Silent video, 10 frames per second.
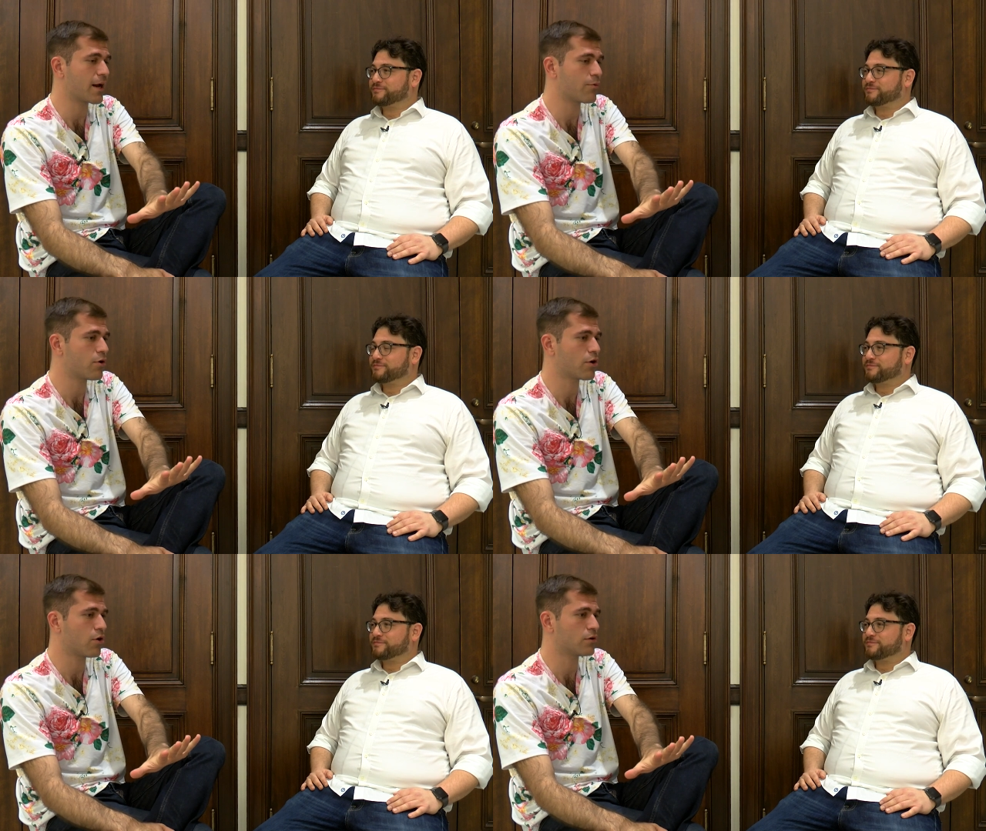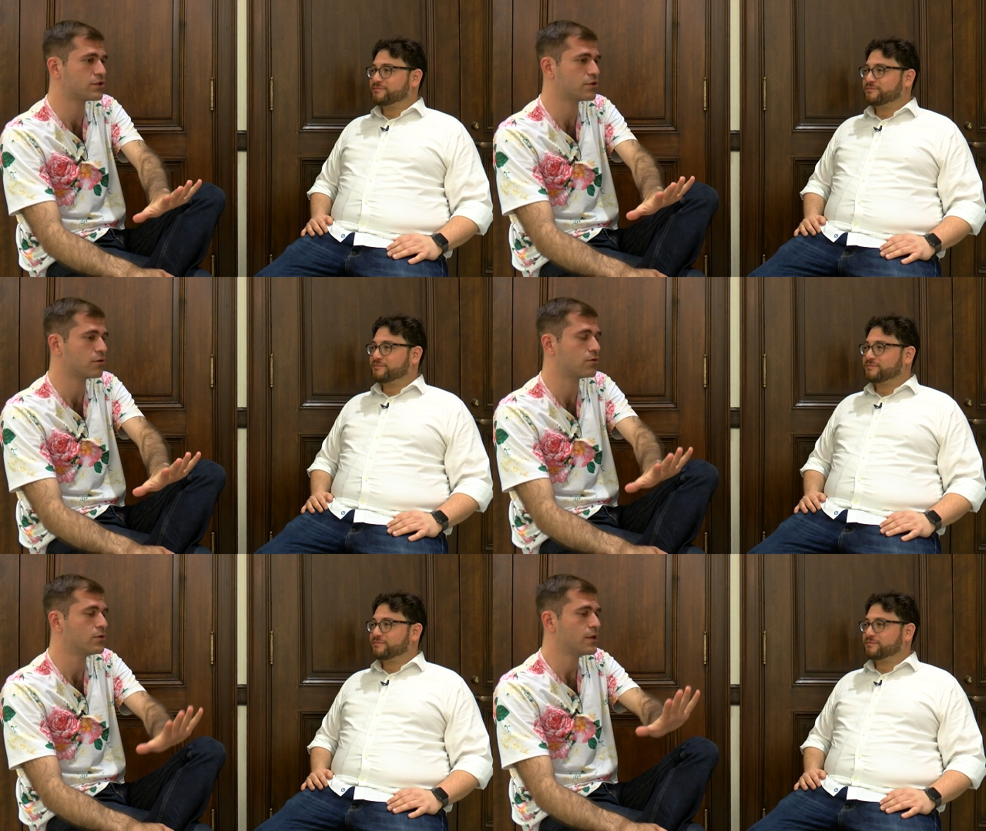Speaker 1: I want to
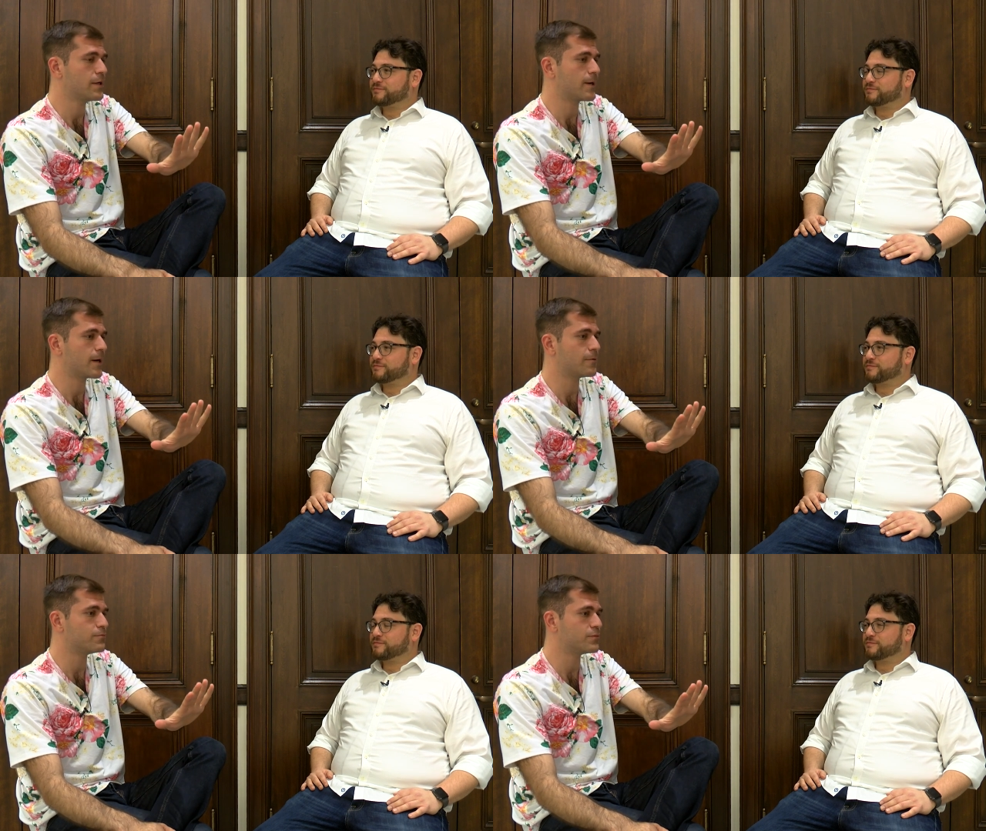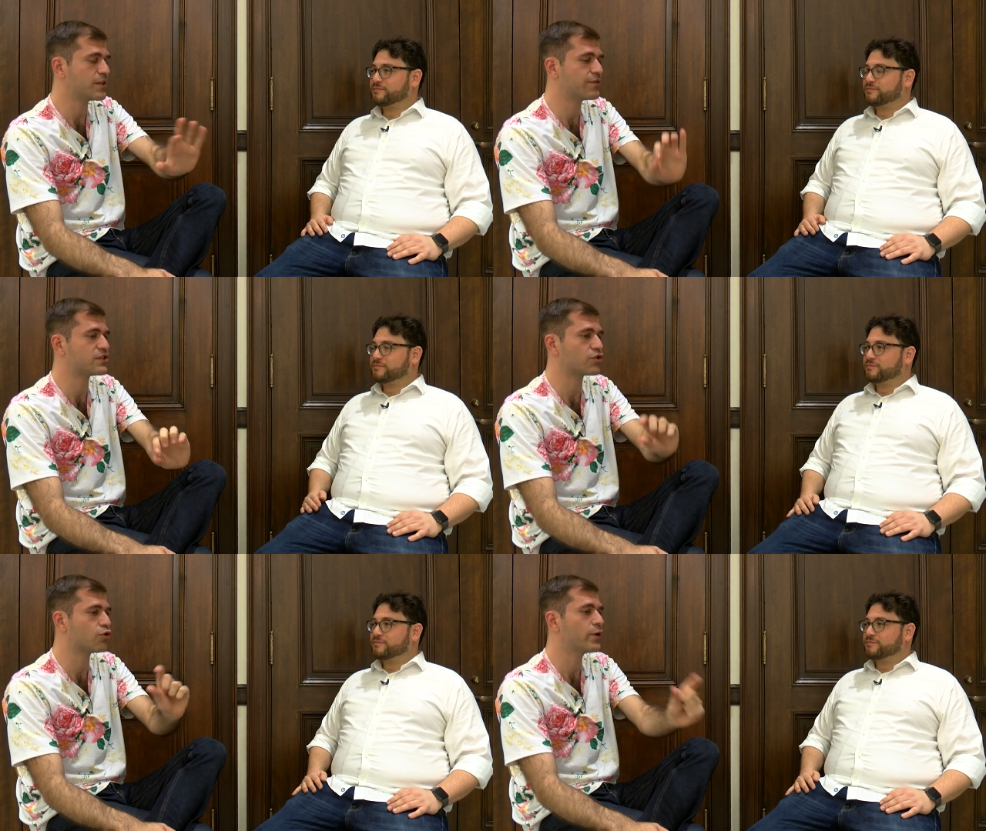also um, give us
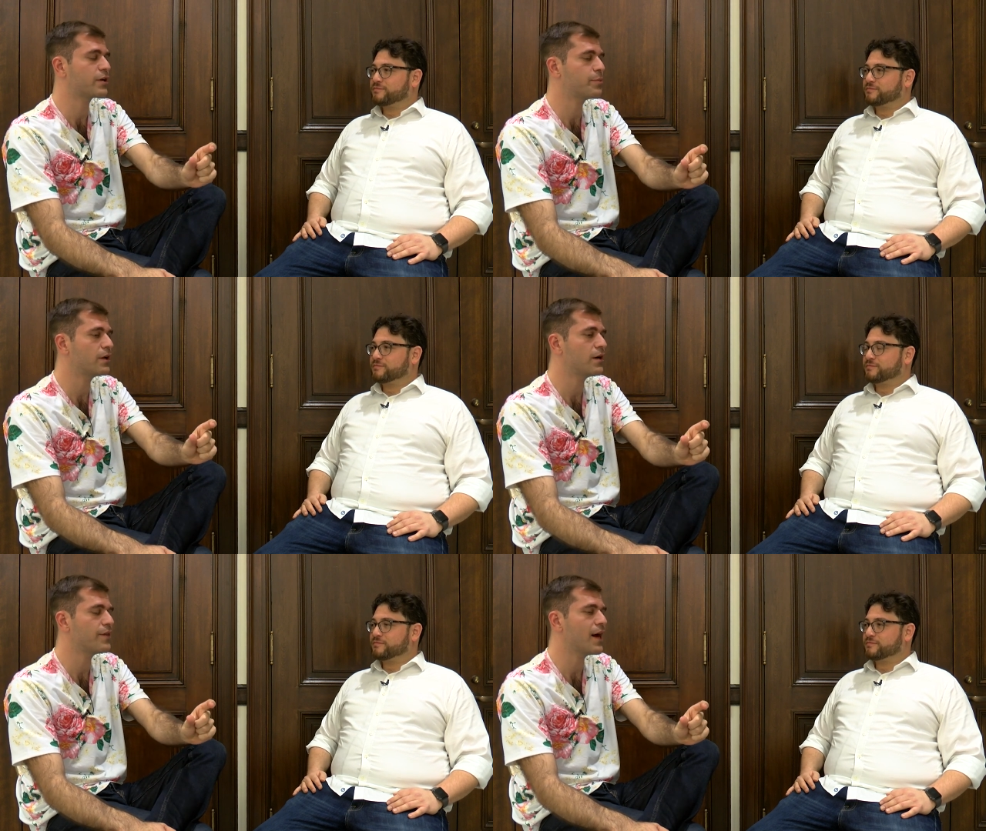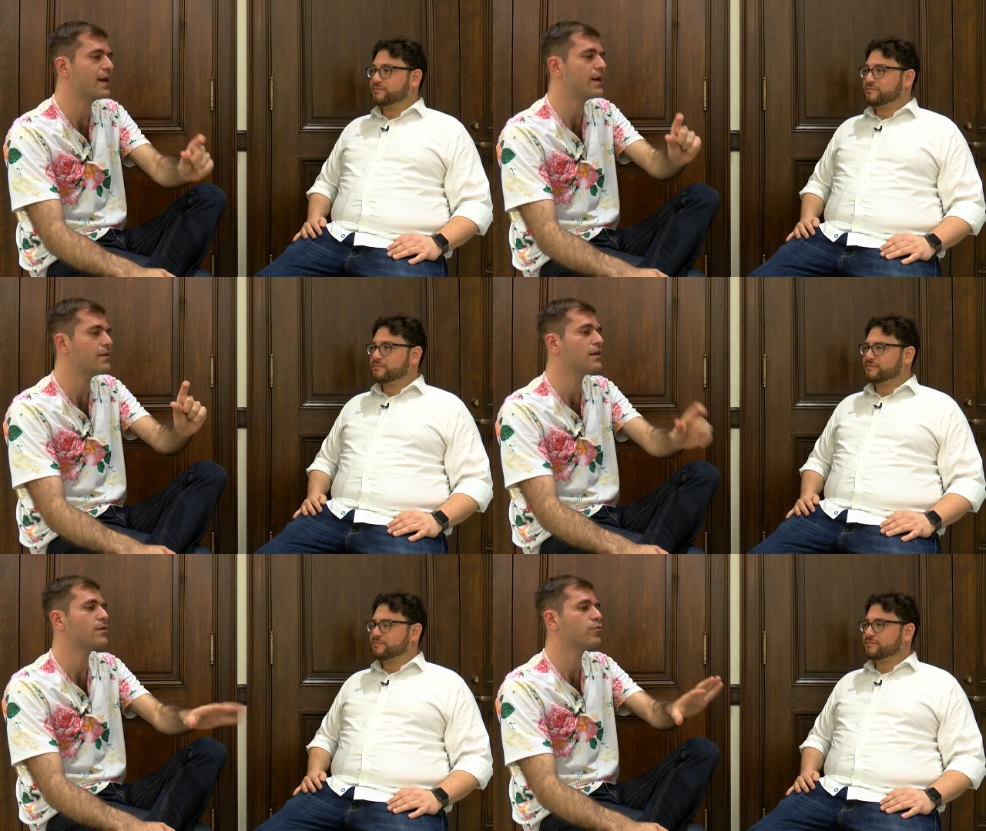the quick bit on that,
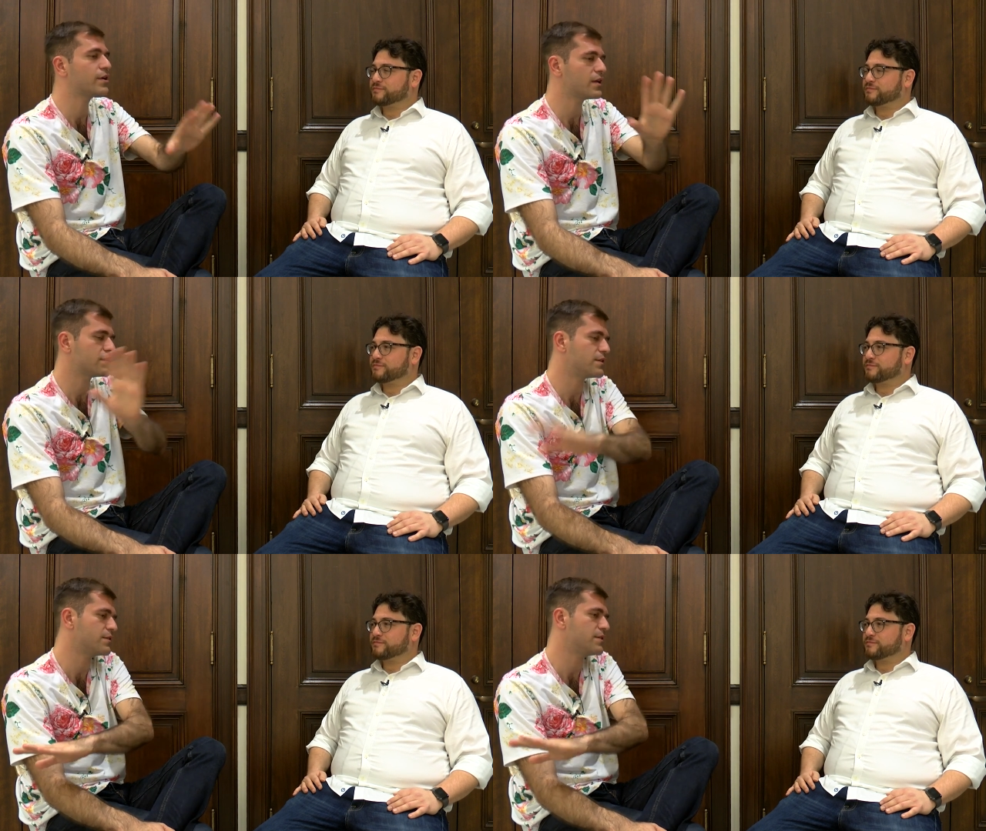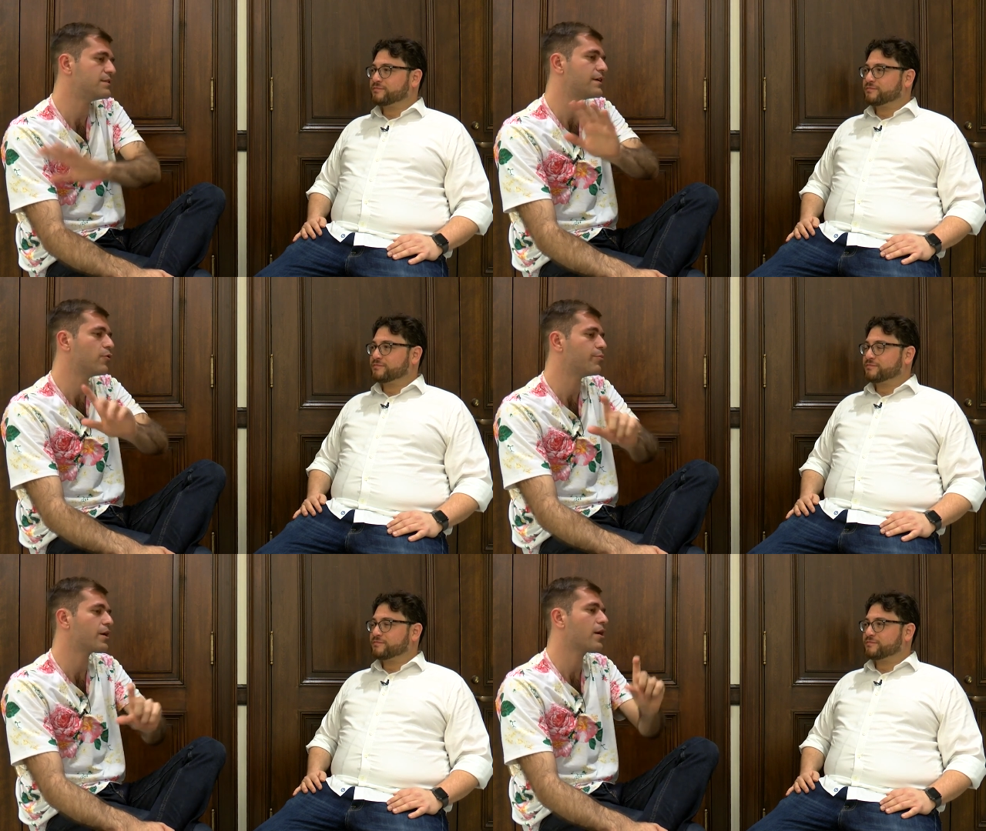and then we'll get into the detail.
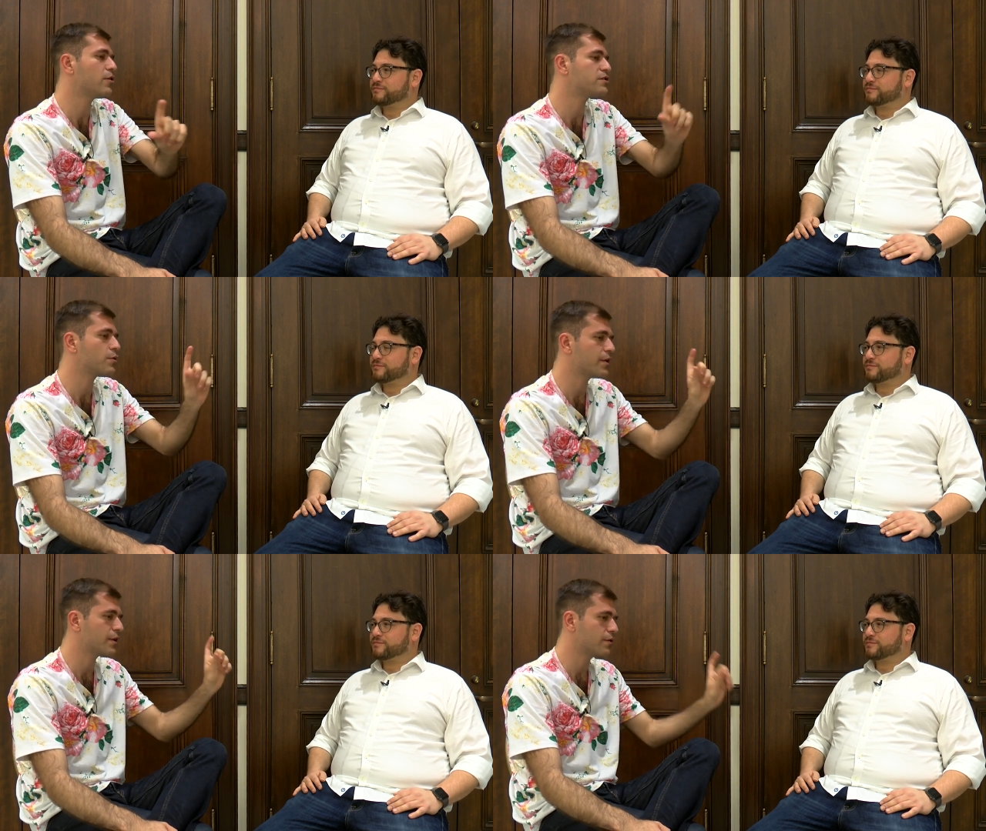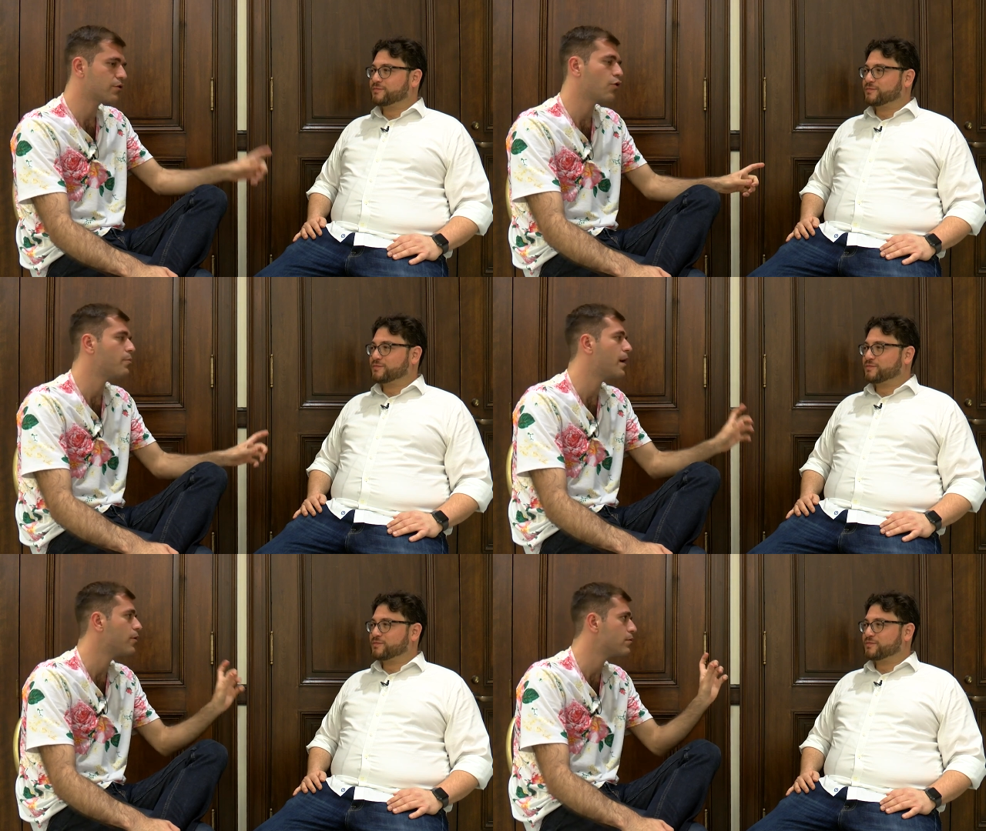But I also want to know
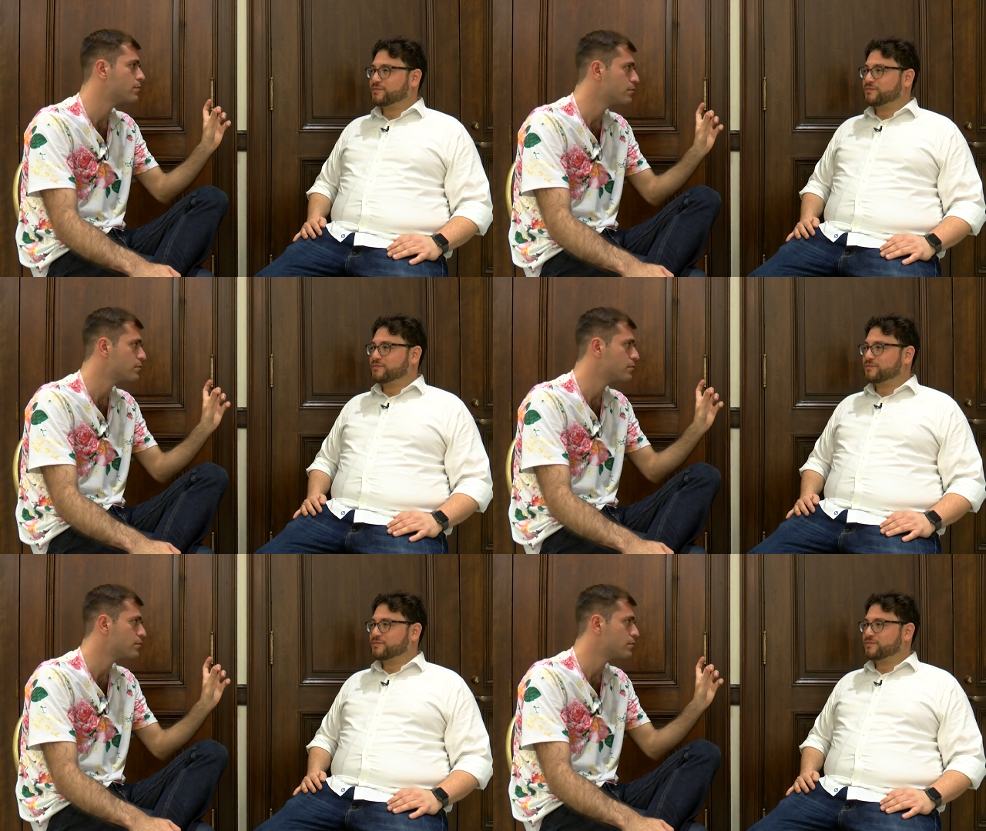about